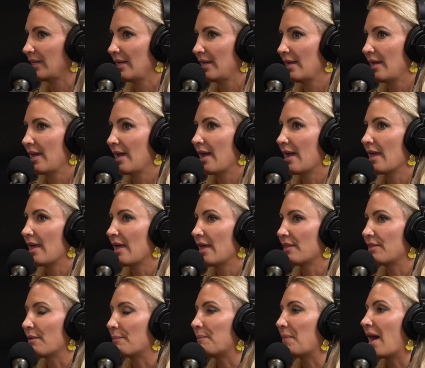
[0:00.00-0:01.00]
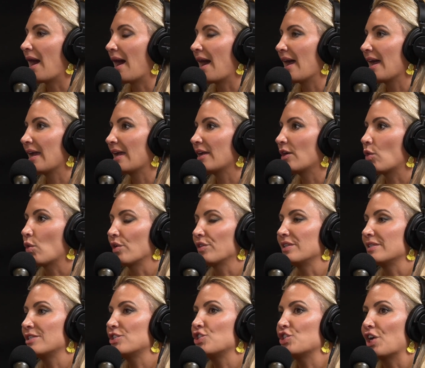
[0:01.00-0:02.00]
The pie or
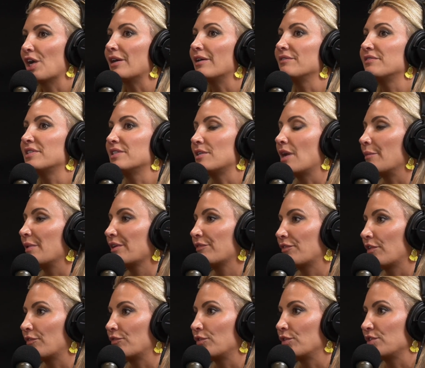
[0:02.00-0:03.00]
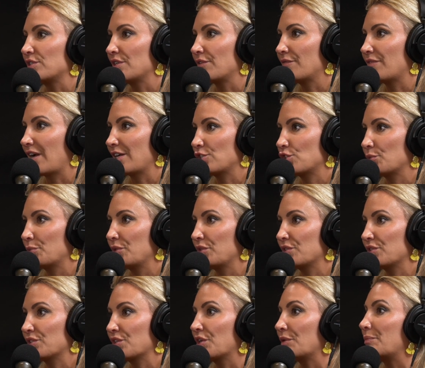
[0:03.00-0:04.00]
the share of stomach for fruits and
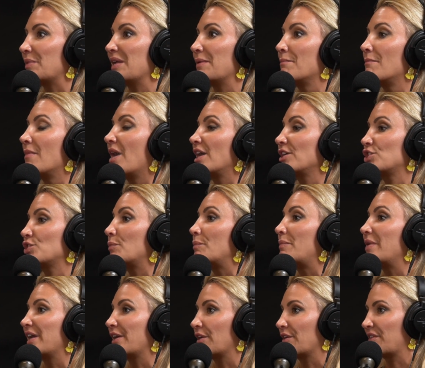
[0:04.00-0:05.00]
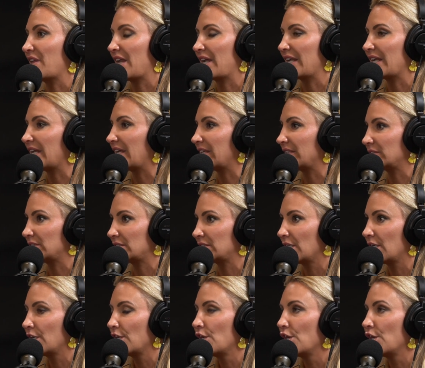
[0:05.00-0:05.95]
vegetables could be much bigger than it is.